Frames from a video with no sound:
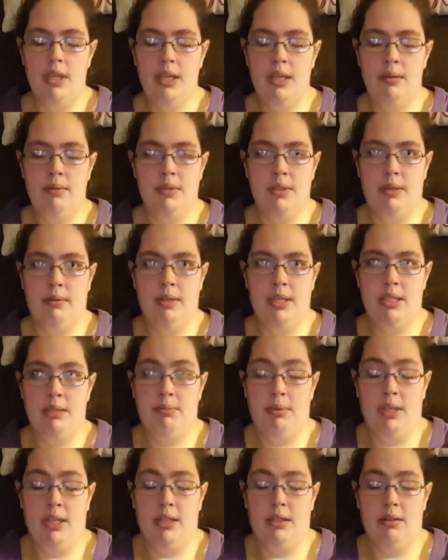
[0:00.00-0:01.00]
it was already
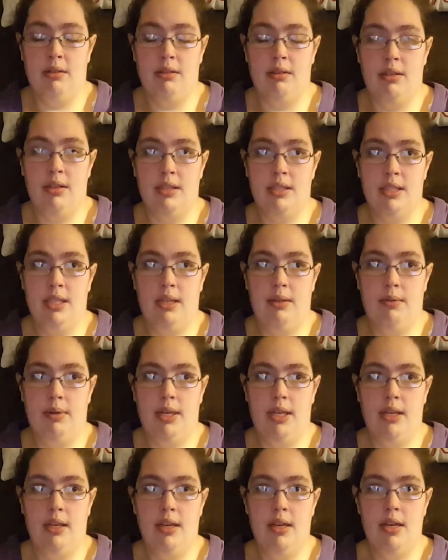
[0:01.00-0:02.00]
spreading to her lungs
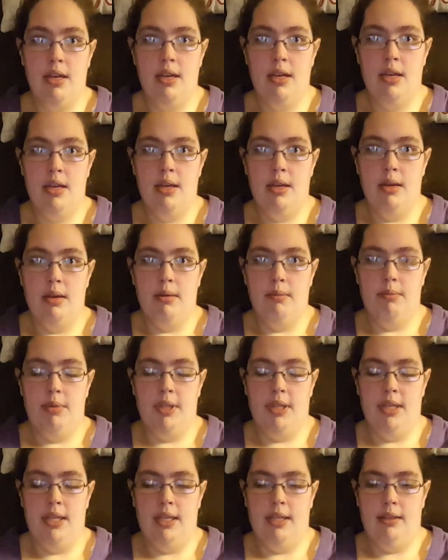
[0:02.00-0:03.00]
anyway.
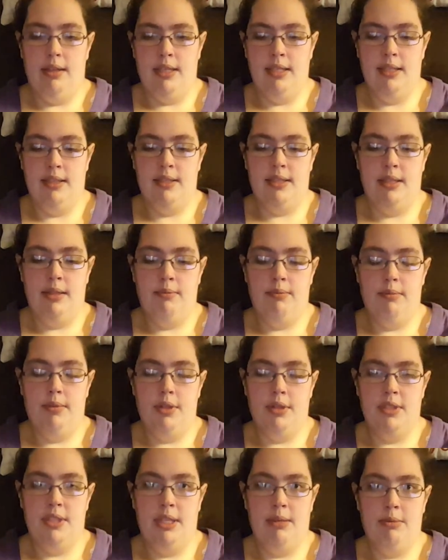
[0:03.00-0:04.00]
But then, as I said,
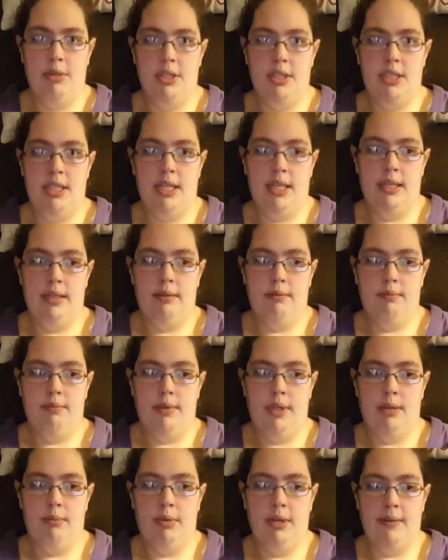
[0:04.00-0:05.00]
Thursday, March 10, I
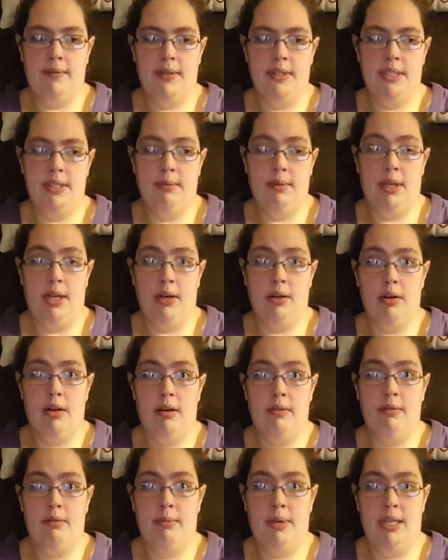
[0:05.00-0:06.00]
had breakfast, and we got a call
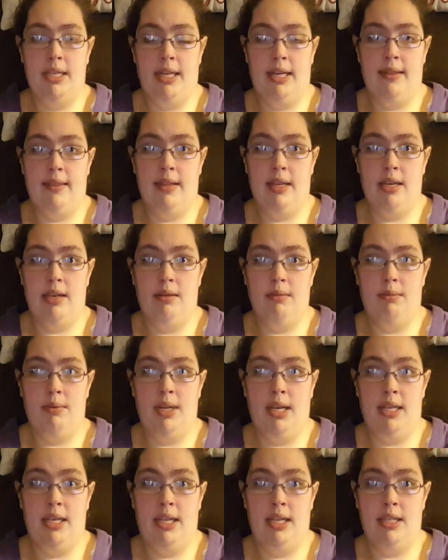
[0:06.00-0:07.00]
from my dad that we
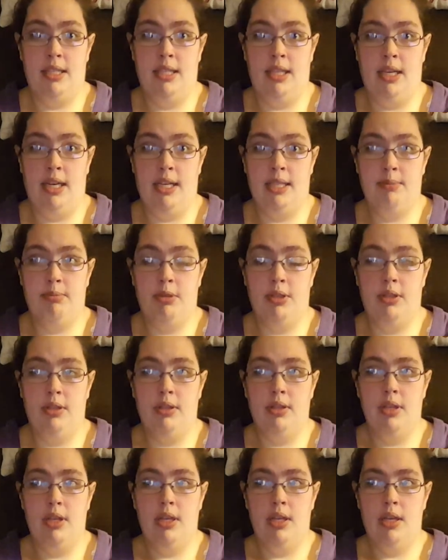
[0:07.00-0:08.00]
had to head to the hospital.
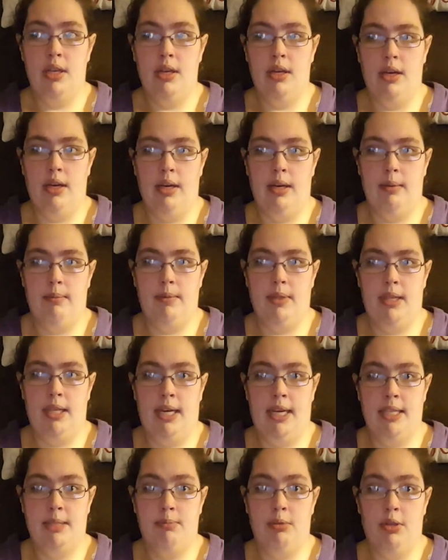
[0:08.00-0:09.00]
That the
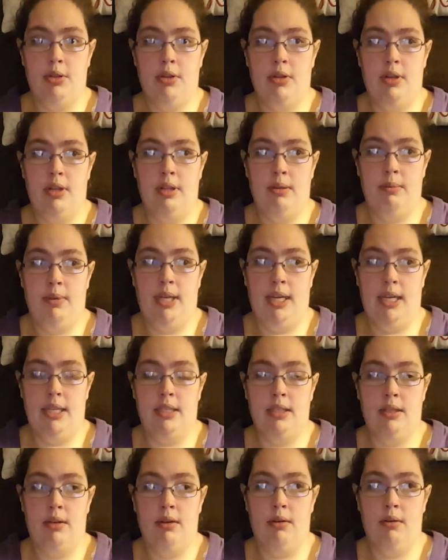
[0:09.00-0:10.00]
hospital called, and we had
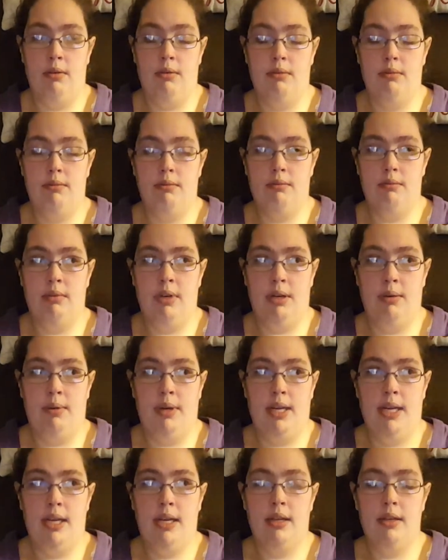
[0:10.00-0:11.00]
to go right
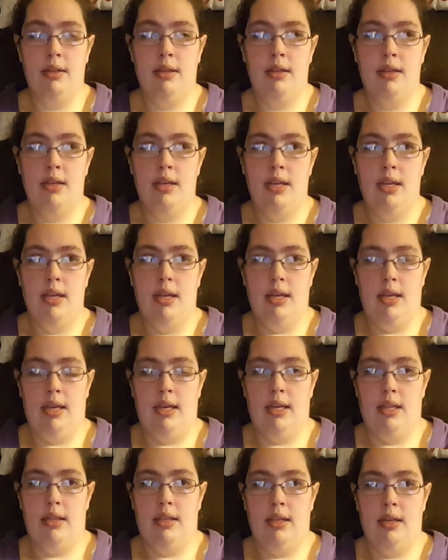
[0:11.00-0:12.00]
away and
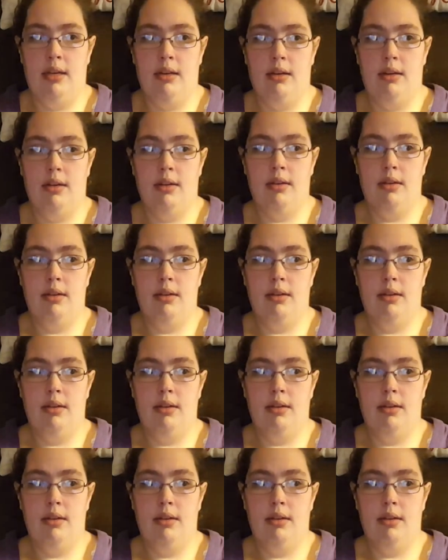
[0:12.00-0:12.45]
get there